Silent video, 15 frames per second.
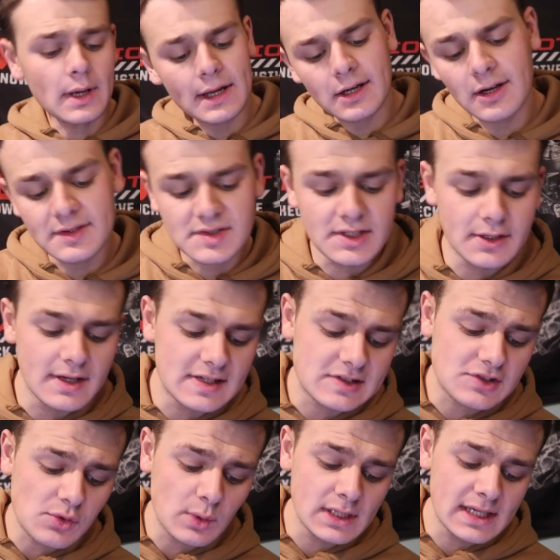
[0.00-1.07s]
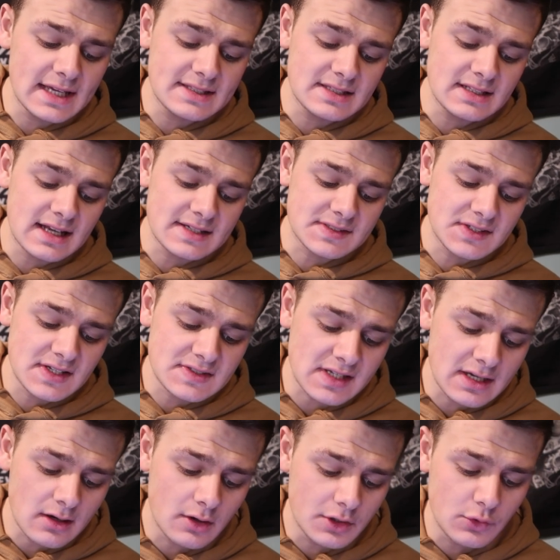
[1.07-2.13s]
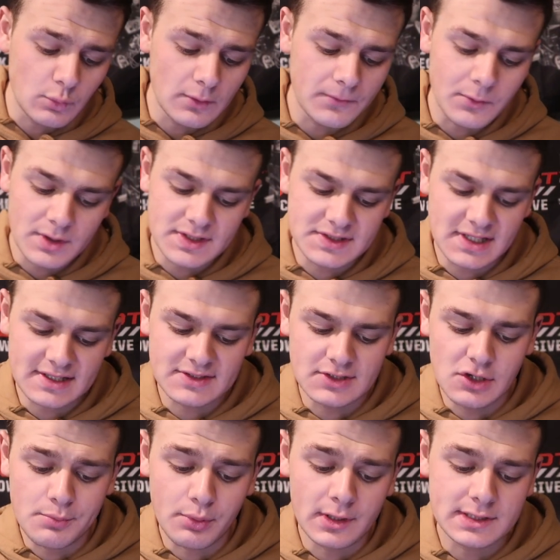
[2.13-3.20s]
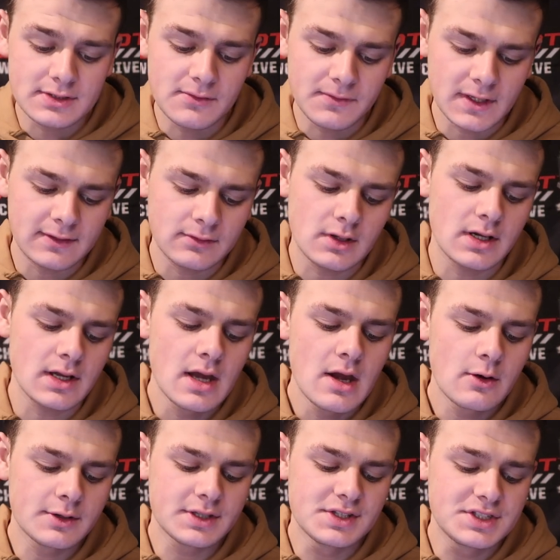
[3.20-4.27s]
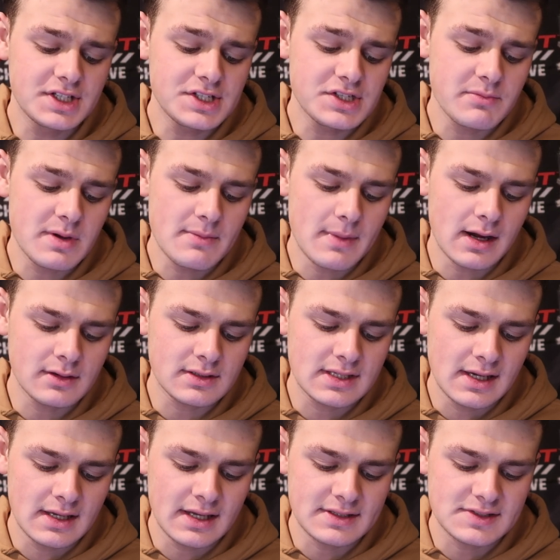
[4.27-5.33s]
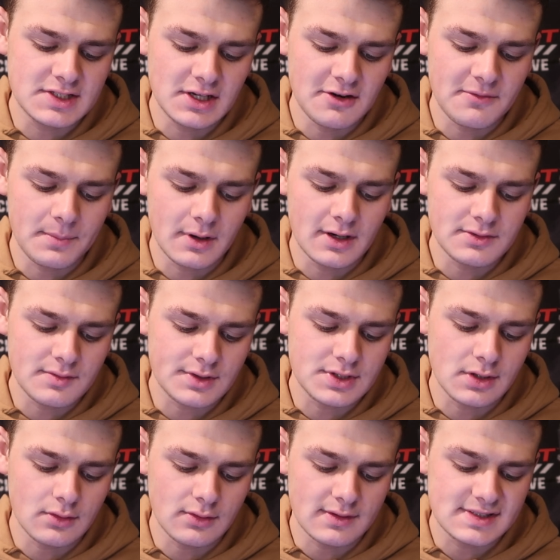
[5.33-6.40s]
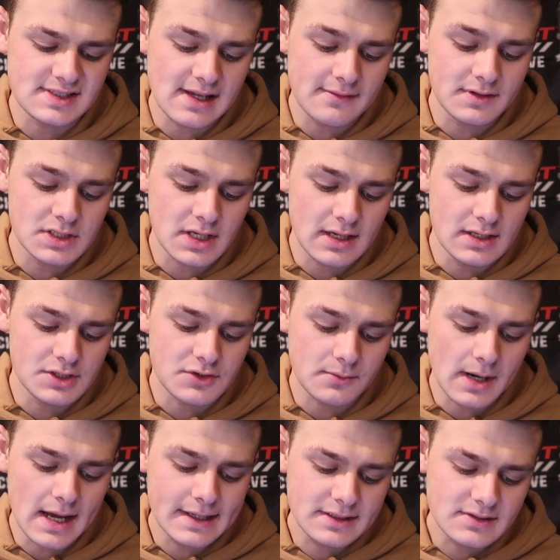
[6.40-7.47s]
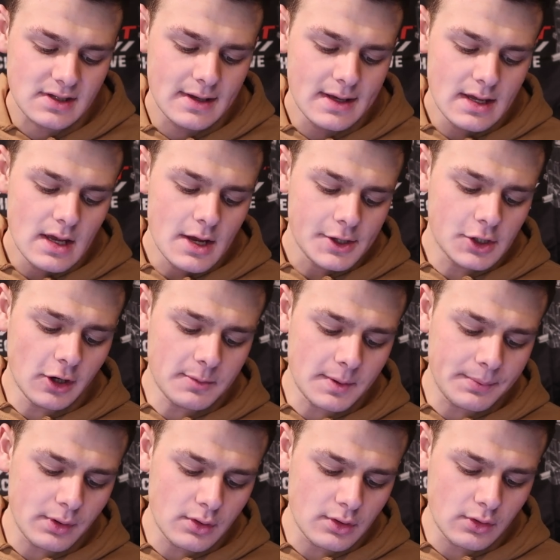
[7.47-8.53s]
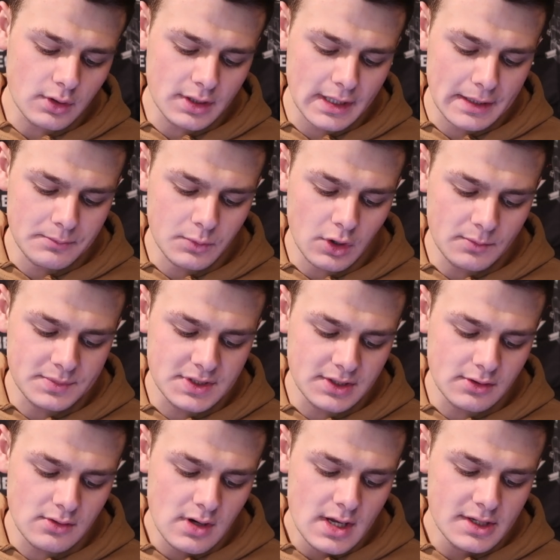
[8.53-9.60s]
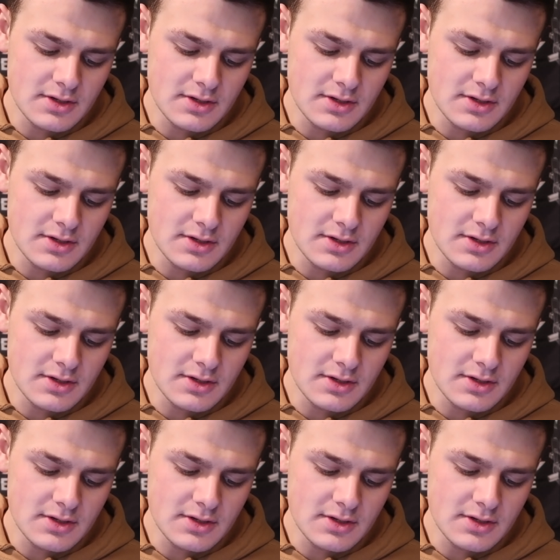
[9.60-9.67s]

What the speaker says: We got Carson here. He has a 2018 SKS 800 146 2.25 lug with a GGB mountain can and CRF bars with a total of 7-inch rise, Cobra pull cord and rope too.